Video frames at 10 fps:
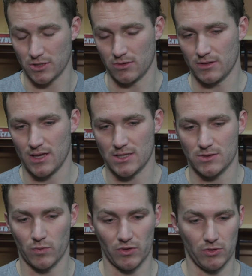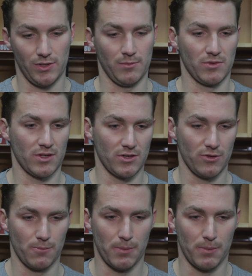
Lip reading: So that's what good teams can do.